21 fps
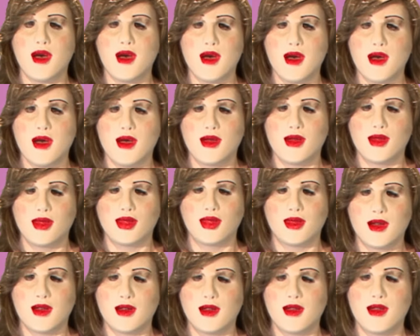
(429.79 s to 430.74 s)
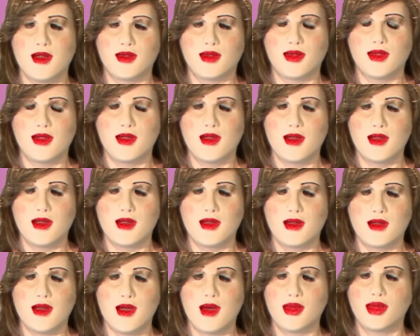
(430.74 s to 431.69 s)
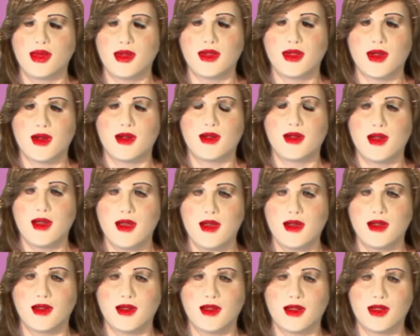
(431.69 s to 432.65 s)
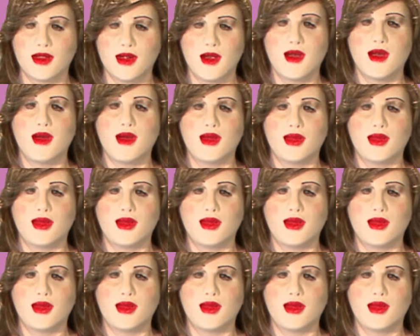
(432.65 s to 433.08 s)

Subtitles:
But if the captions are in English,